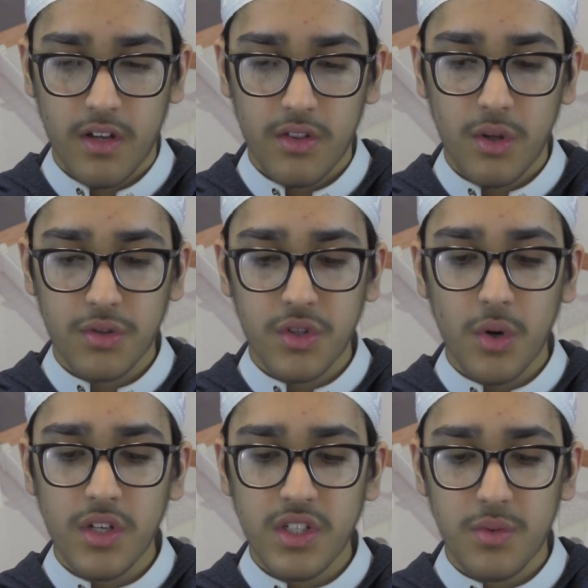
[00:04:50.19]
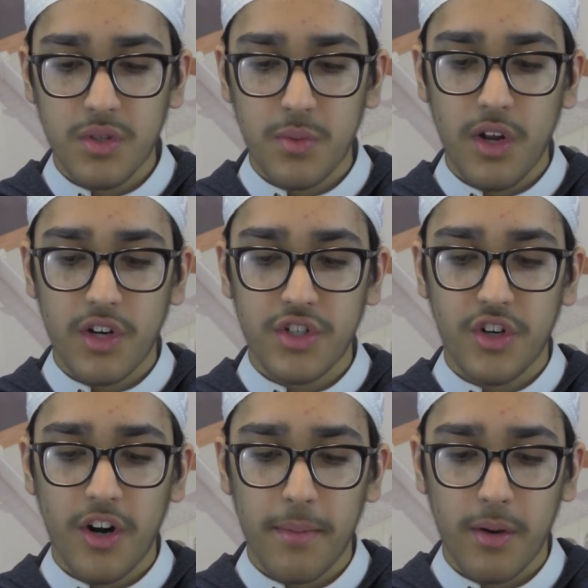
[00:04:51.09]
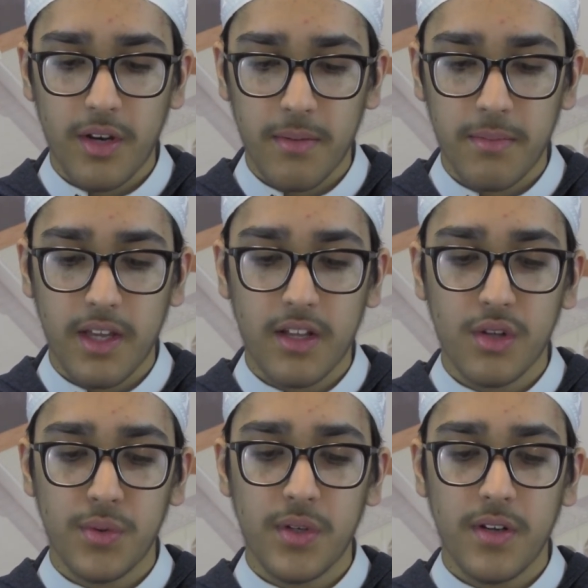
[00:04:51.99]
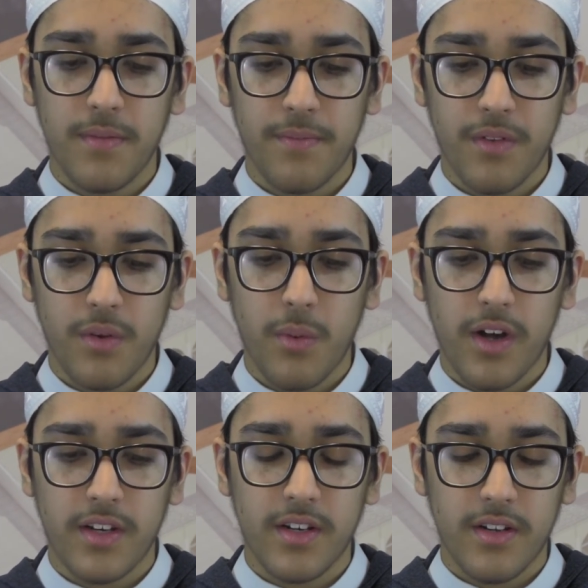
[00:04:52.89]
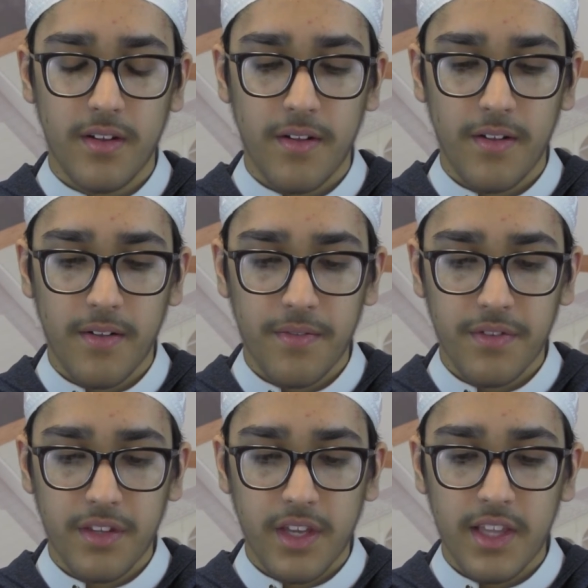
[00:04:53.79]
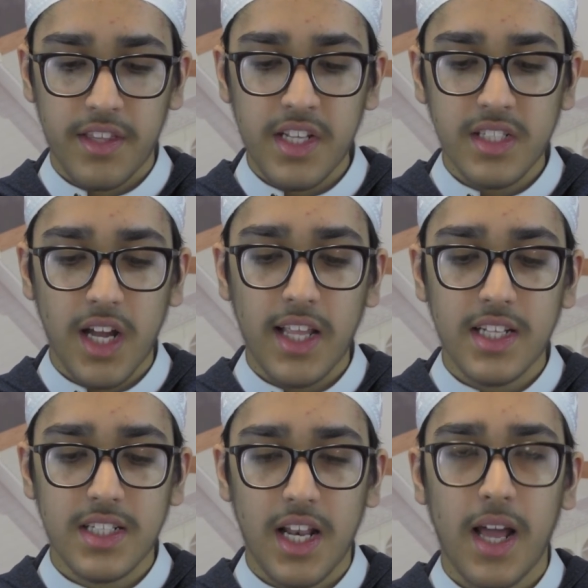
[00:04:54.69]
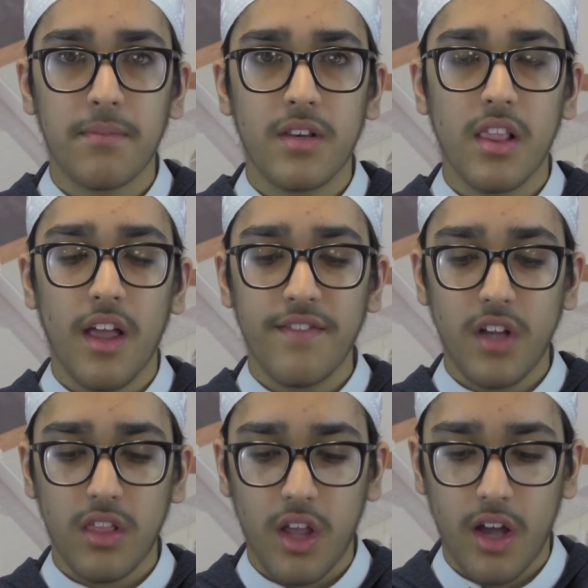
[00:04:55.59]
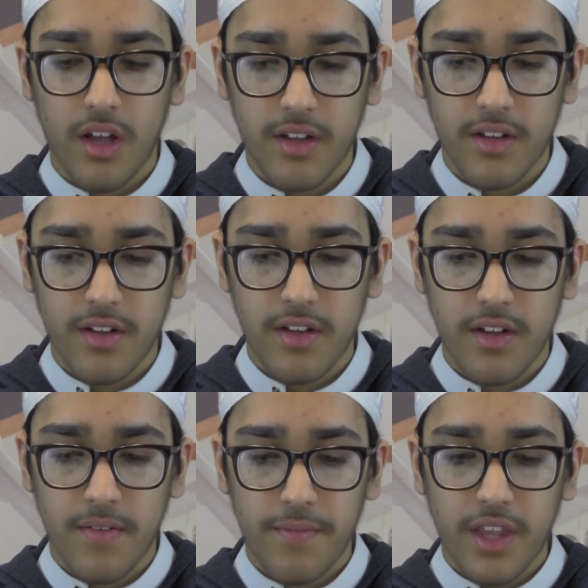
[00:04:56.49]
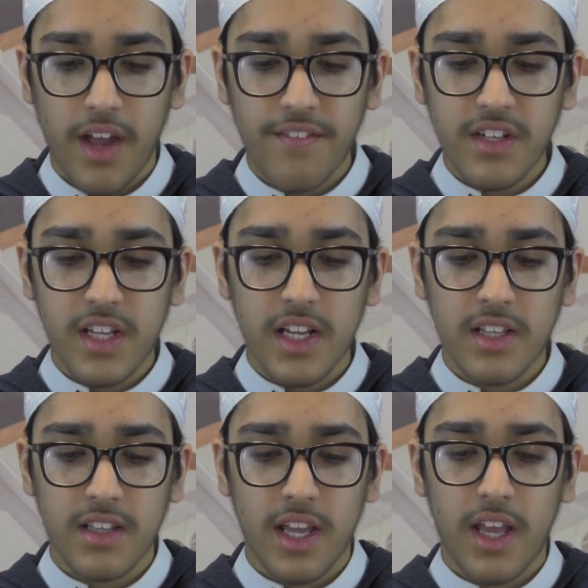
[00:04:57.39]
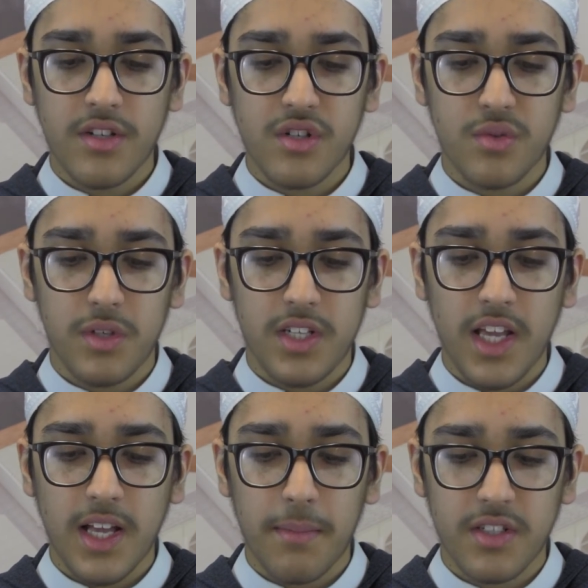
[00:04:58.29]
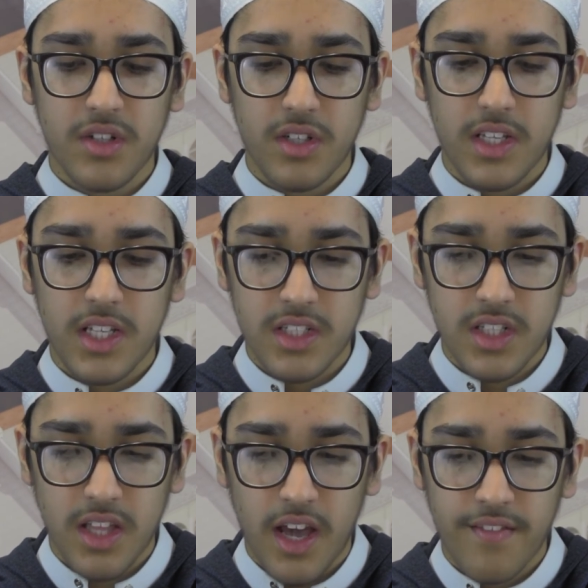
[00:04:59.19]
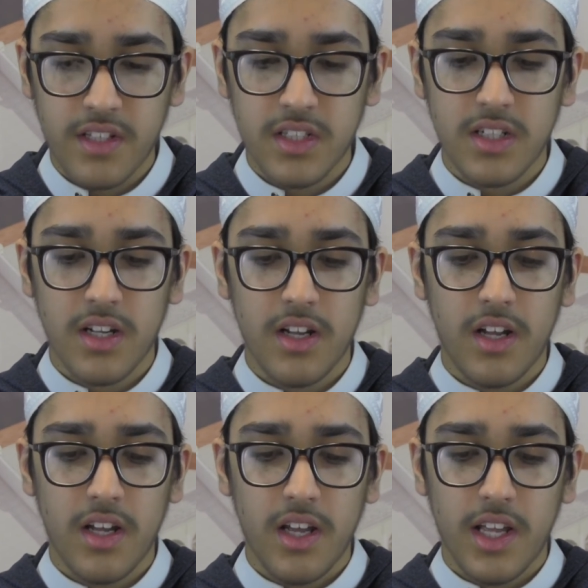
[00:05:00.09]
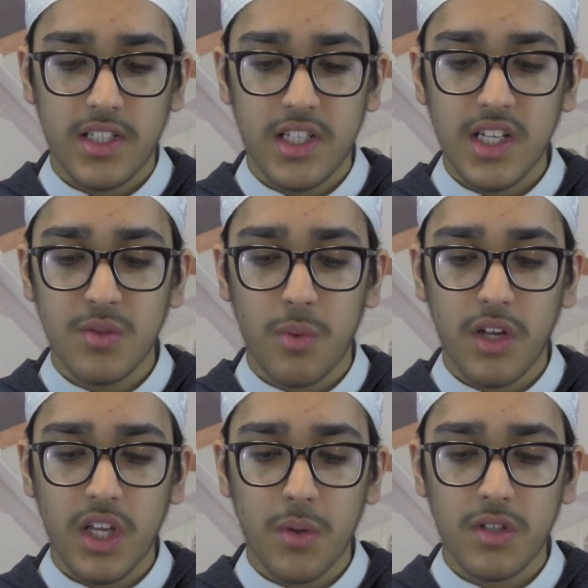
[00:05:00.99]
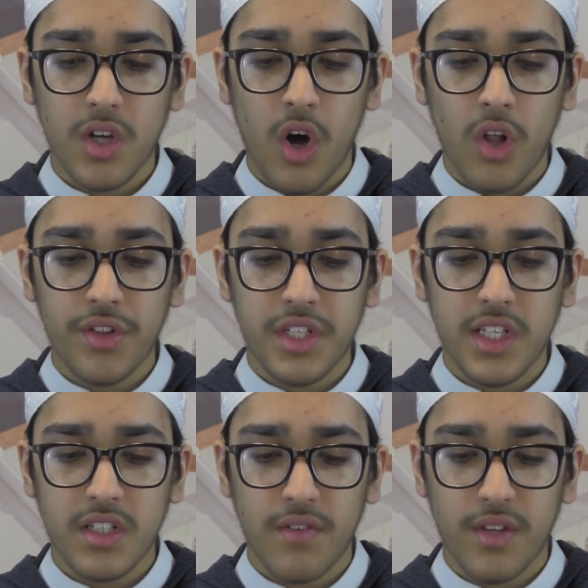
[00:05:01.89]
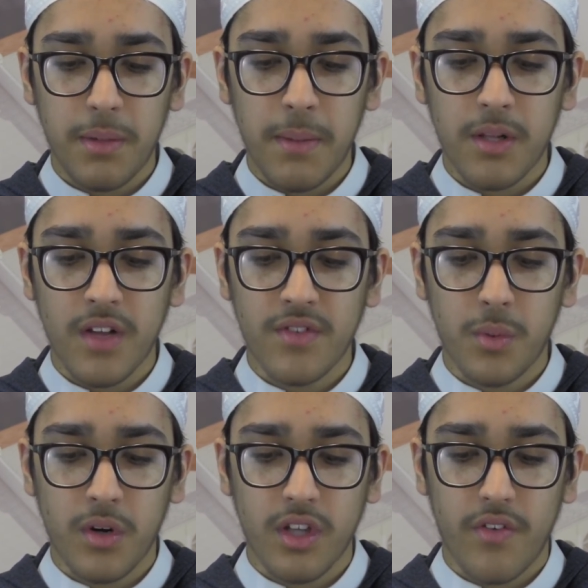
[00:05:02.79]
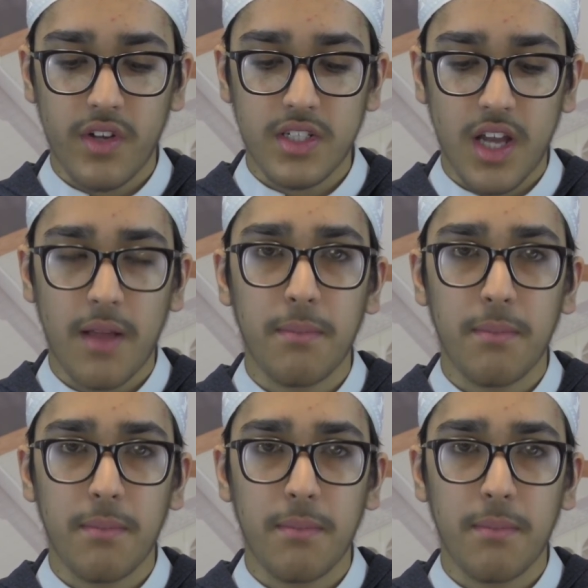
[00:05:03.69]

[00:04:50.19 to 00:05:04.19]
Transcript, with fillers: Those stories which we are sure about him include 1. Idris salam loved Allah Every day the angels would take up his good deeds to the heavens. His deeds were equal to all the deeds of the people of the world of his time